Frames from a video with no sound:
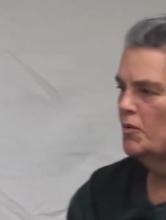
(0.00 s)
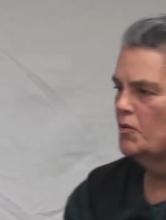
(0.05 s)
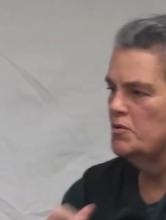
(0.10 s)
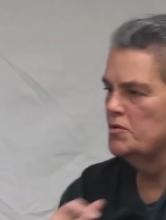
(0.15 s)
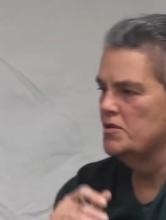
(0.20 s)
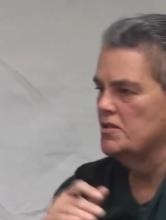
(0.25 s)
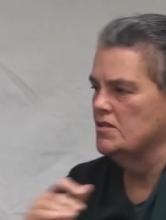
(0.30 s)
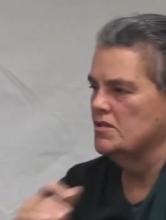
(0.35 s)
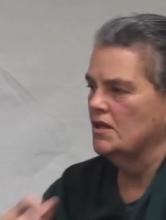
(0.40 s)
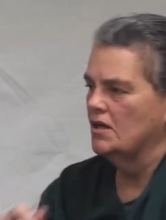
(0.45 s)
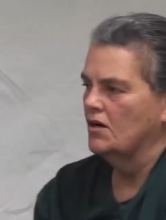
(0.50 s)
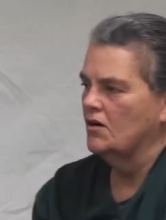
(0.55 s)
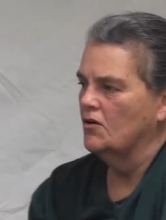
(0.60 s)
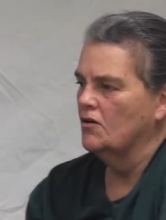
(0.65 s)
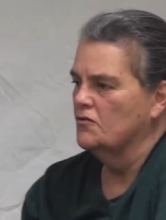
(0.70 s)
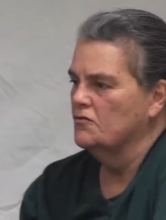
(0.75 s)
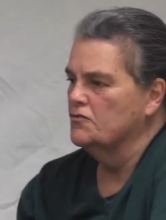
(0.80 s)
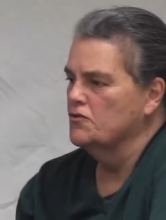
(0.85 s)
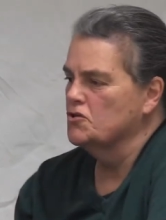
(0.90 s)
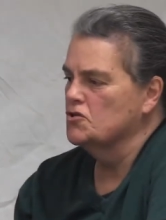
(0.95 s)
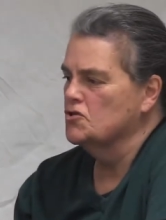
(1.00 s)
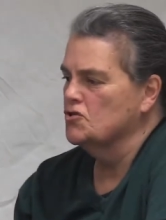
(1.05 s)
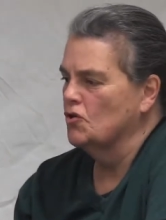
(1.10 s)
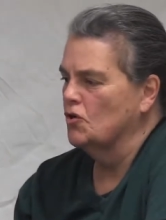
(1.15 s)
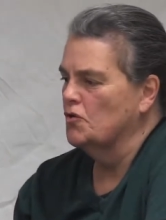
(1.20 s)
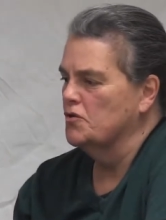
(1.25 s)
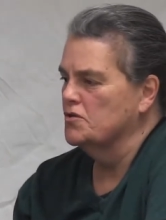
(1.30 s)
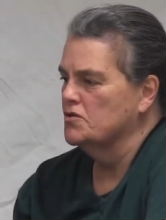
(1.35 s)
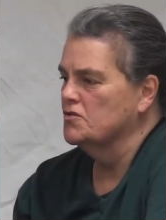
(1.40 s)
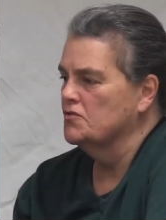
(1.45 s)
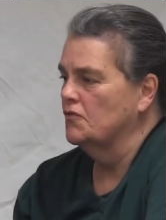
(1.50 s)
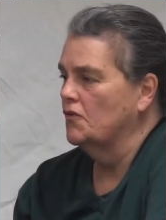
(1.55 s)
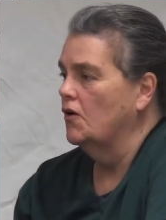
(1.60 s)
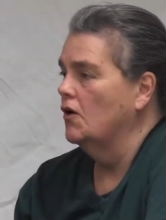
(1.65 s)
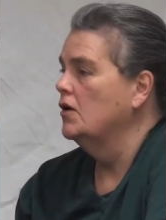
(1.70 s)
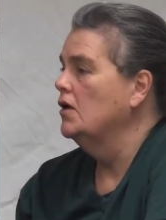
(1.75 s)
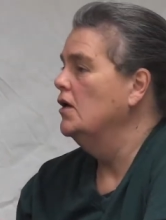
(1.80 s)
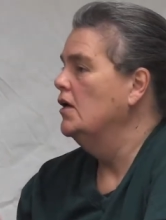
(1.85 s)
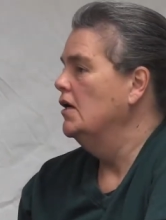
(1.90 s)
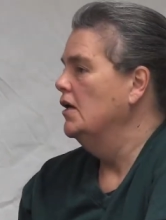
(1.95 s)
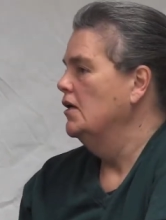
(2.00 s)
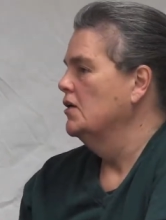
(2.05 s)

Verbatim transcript: BOCES, in on our first show this fall,